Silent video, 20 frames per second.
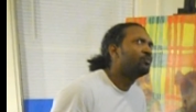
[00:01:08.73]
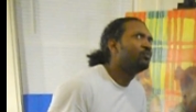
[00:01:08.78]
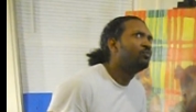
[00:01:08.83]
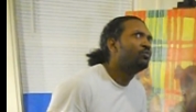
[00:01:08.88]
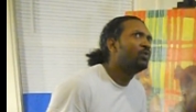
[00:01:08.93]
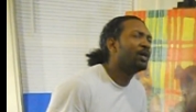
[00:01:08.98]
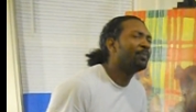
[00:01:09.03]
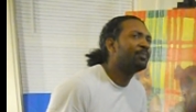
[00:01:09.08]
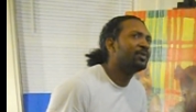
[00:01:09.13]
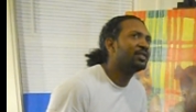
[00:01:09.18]

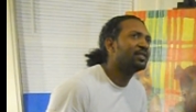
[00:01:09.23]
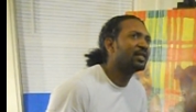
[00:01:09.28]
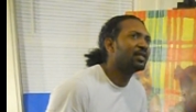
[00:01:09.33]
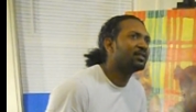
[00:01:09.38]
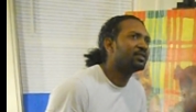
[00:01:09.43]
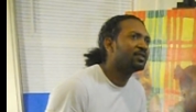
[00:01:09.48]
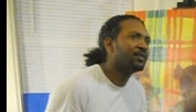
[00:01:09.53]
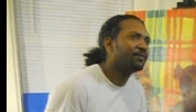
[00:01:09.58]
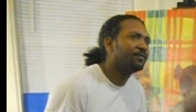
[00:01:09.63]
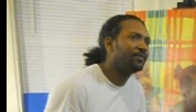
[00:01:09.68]

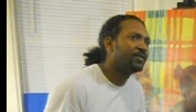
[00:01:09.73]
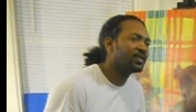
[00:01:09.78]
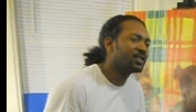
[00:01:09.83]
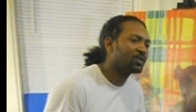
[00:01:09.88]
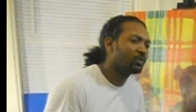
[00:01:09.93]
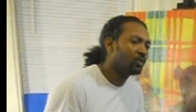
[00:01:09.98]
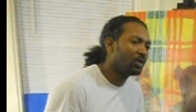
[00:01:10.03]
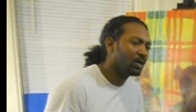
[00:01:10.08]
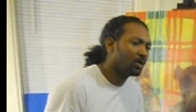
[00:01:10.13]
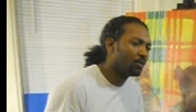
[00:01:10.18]
represents the
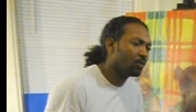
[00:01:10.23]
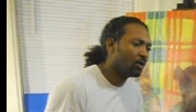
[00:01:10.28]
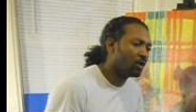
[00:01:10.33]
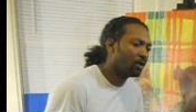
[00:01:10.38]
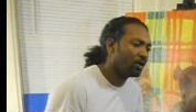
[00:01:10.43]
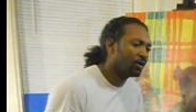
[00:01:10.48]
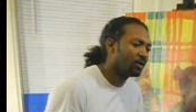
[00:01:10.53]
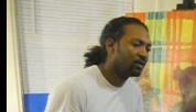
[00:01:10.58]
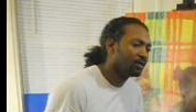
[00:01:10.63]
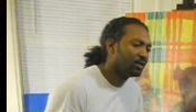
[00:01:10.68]
First World
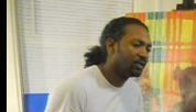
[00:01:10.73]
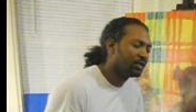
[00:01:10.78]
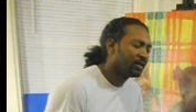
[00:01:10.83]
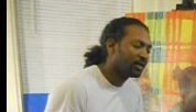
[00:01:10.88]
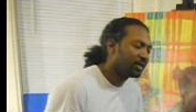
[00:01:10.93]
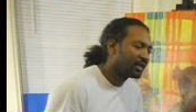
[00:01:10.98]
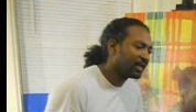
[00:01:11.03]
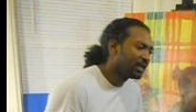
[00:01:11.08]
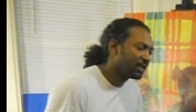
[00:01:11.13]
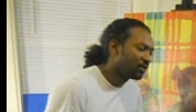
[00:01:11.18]
War.
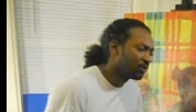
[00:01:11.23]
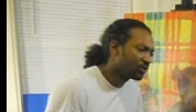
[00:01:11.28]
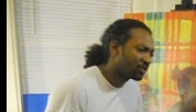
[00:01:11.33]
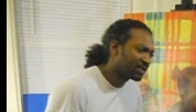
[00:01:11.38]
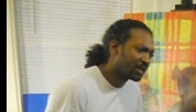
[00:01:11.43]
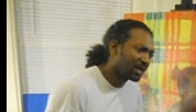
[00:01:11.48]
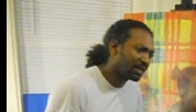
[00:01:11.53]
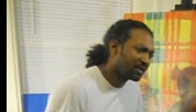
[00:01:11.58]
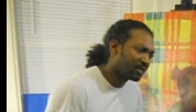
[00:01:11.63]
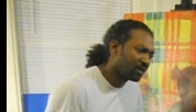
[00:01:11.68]
It
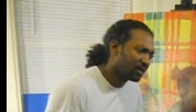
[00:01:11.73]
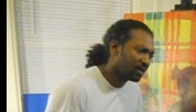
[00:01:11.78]
looks at,